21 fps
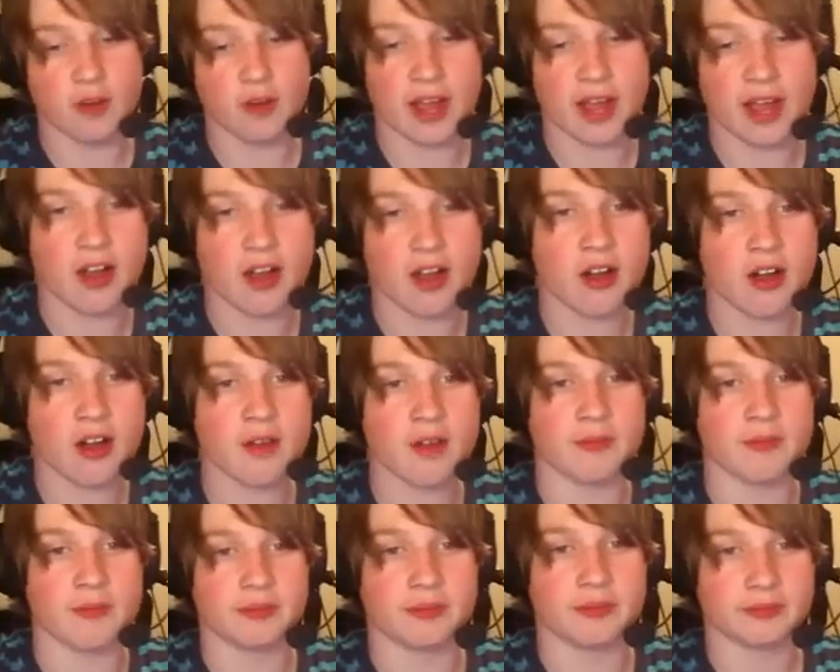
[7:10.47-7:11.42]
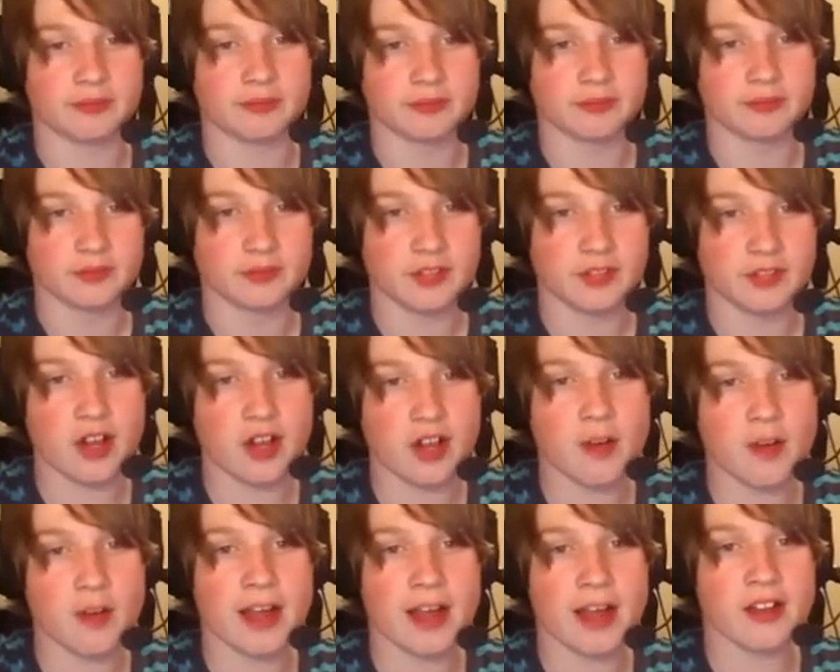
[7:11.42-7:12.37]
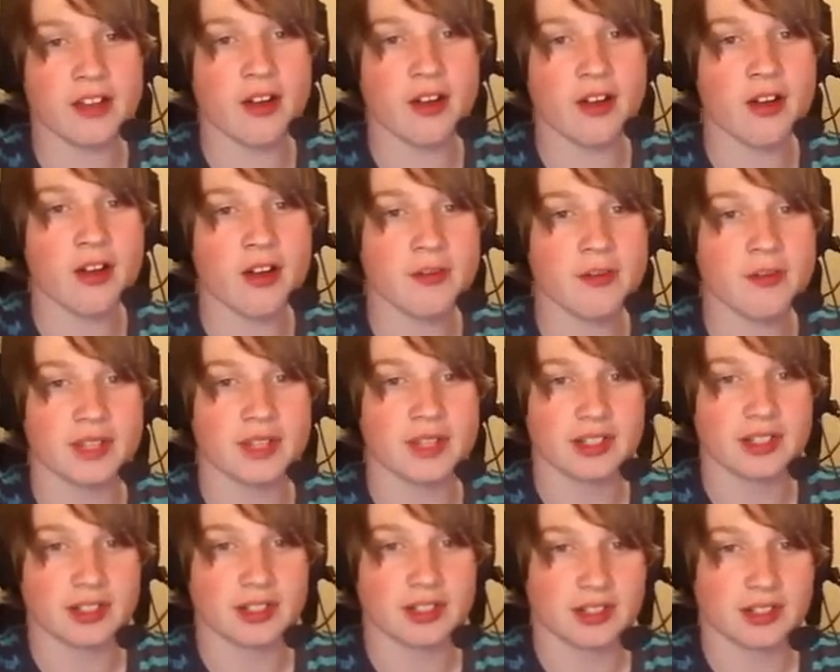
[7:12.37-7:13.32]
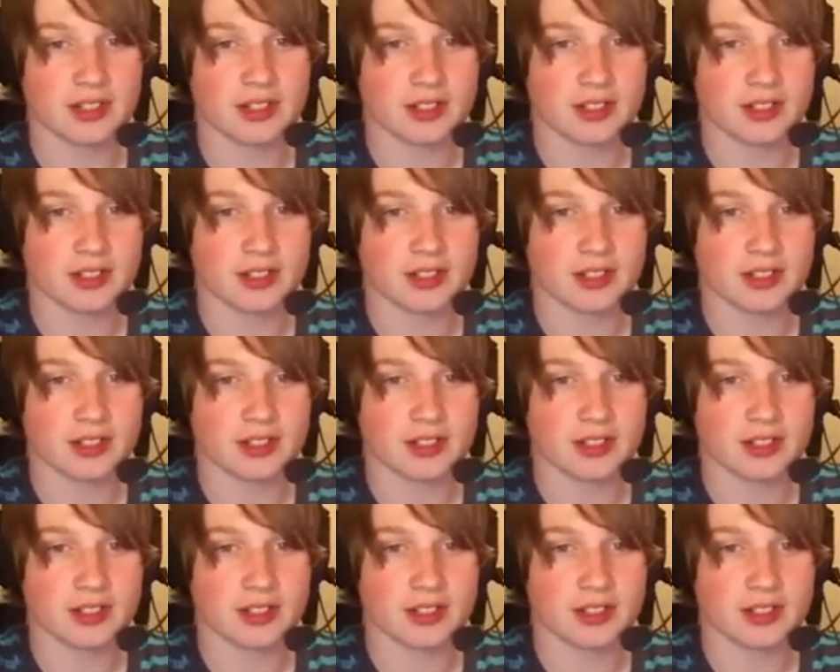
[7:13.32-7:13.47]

No, my arm! Oh, my other arm!